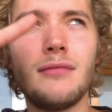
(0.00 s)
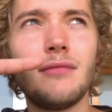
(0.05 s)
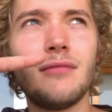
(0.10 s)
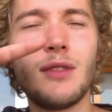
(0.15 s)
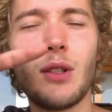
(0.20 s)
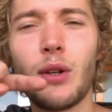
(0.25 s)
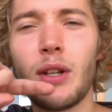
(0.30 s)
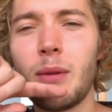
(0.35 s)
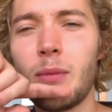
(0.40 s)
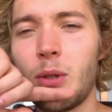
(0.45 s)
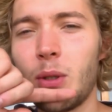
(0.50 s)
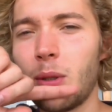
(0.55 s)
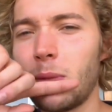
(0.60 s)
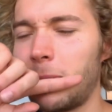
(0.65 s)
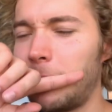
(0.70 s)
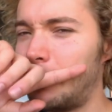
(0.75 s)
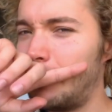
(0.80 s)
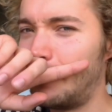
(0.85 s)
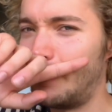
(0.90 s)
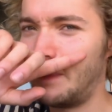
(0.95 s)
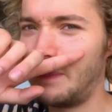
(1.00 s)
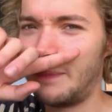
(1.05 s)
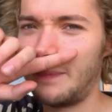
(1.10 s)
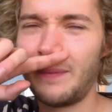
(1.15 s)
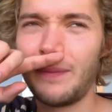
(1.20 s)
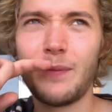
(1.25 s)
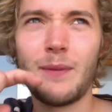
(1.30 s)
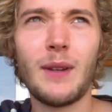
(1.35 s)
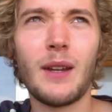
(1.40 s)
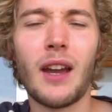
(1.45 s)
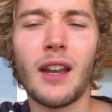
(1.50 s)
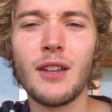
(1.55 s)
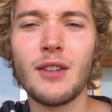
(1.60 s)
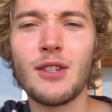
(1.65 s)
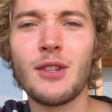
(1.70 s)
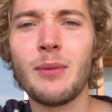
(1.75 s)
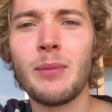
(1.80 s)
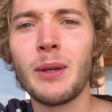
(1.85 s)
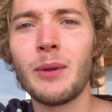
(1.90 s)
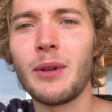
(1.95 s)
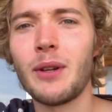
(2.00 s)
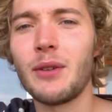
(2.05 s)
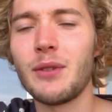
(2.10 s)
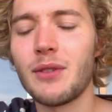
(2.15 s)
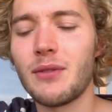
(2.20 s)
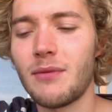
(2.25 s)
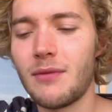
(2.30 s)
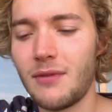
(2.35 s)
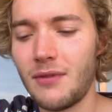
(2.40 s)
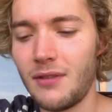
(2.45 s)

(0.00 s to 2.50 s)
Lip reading: Not anymore. I used to be when I was